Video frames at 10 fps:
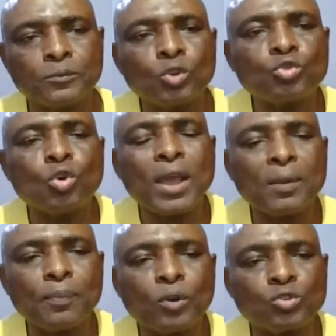just to
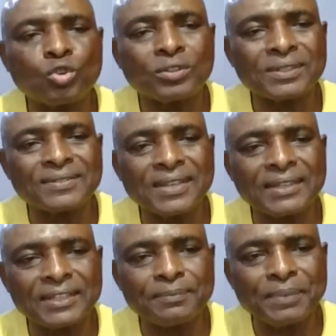help us to
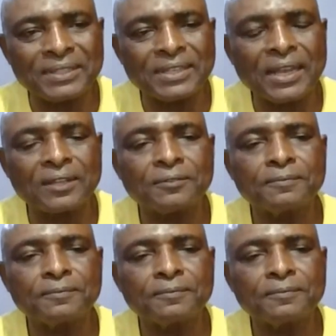understand it better.